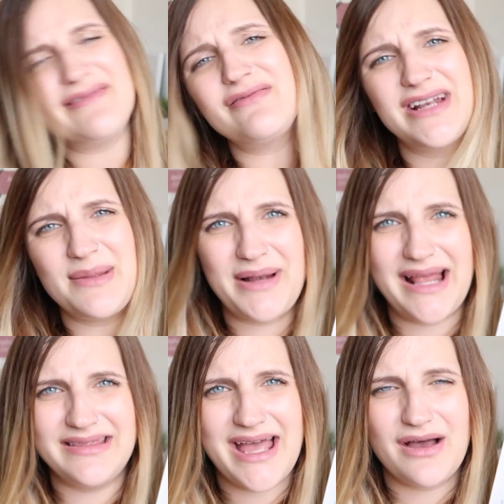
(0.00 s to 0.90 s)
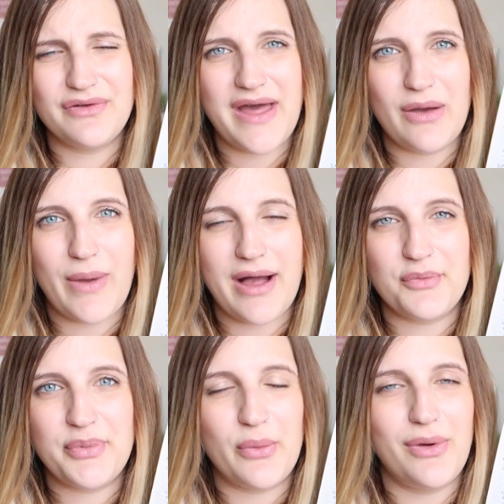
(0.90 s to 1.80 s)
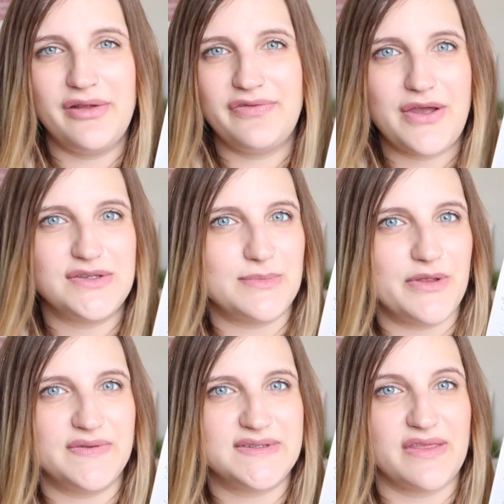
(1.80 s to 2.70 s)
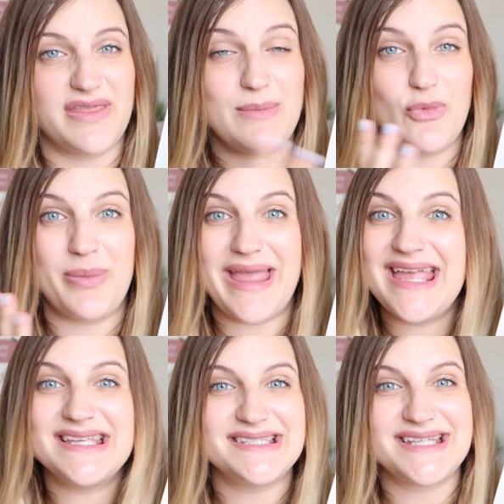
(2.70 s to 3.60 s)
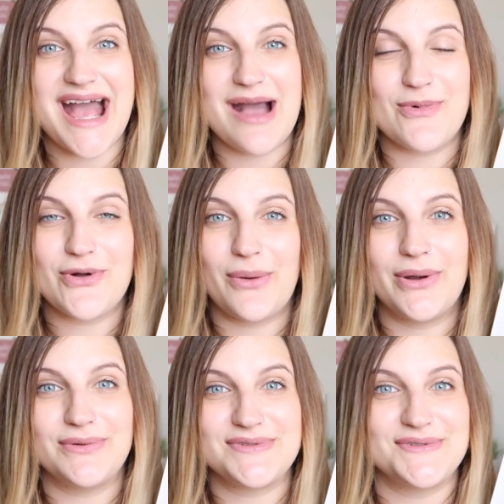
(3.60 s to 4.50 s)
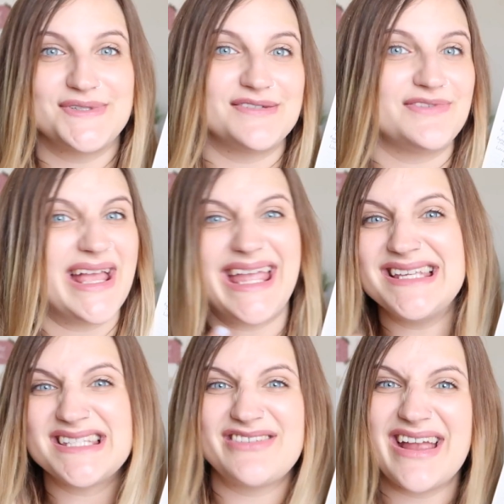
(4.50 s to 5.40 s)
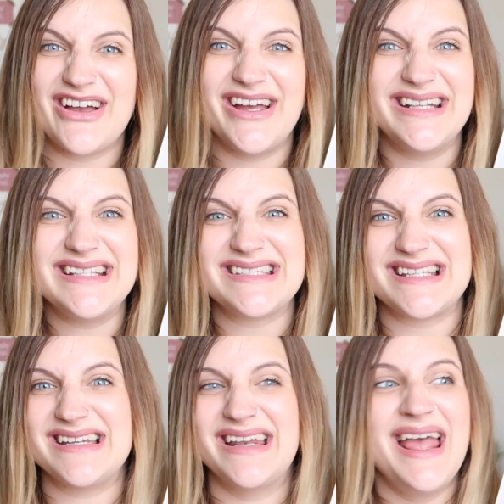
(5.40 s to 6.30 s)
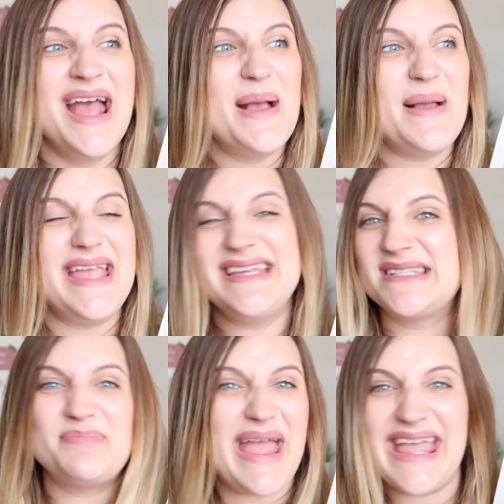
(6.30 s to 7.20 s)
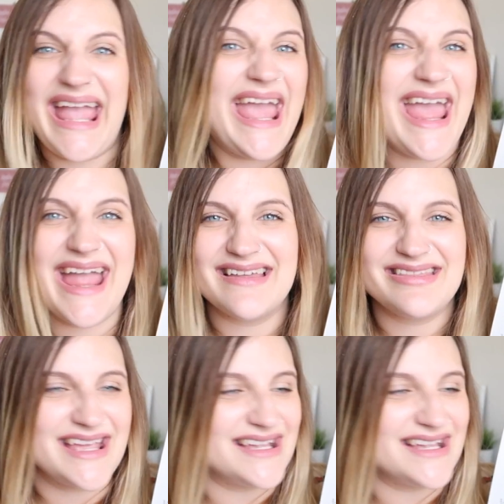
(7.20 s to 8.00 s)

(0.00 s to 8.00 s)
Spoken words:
haven't really planned that out that well, but one of those months the theme will be Easter, and we'll go on all sorts of like Easter egg hunts and Easter baking and